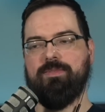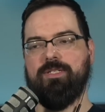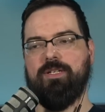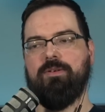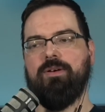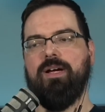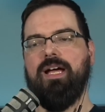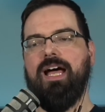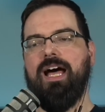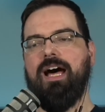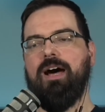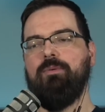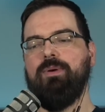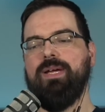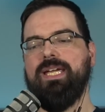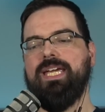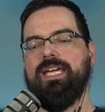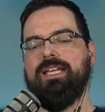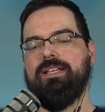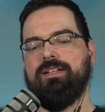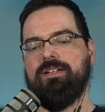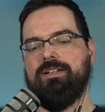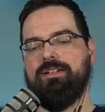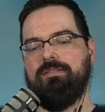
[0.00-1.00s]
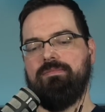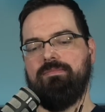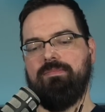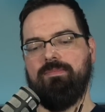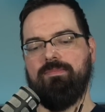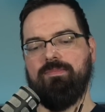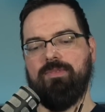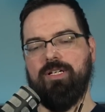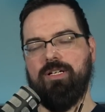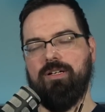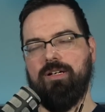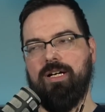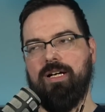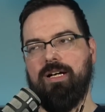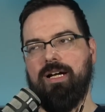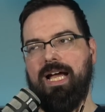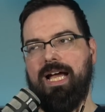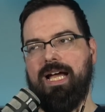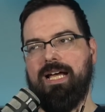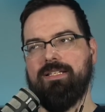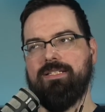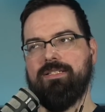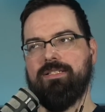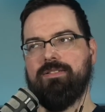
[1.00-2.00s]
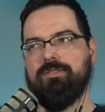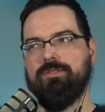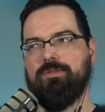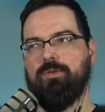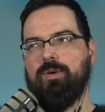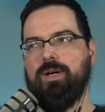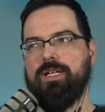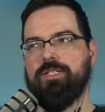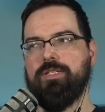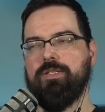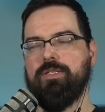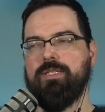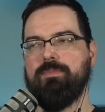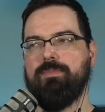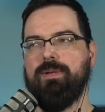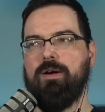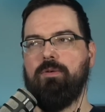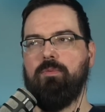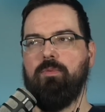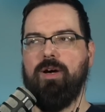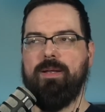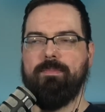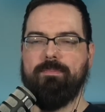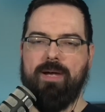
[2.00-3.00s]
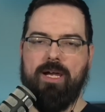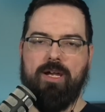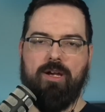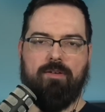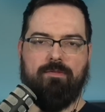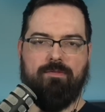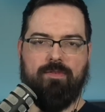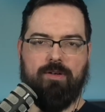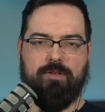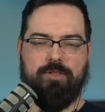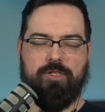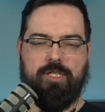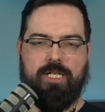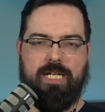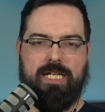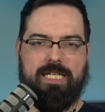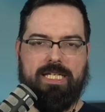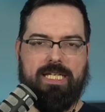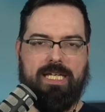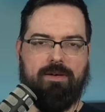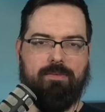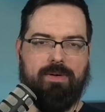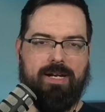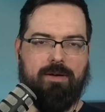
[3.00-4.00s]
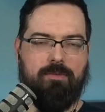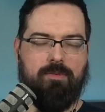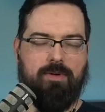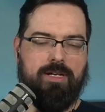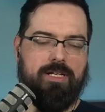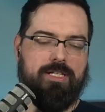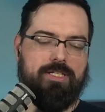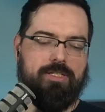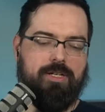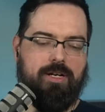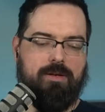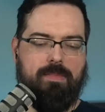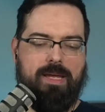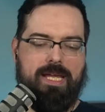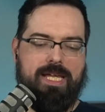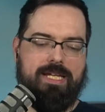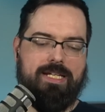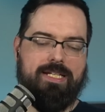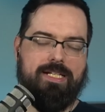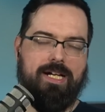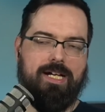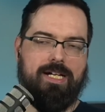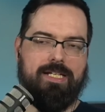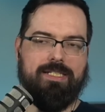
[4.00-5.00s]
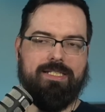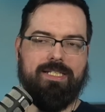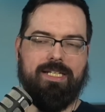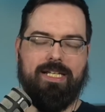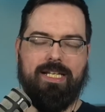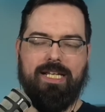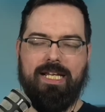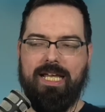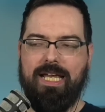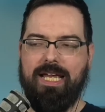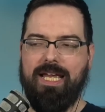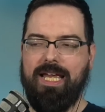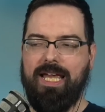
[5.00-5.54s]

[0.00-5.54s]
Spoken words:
So we get asked questions about what microphone should I get when I want to start making content.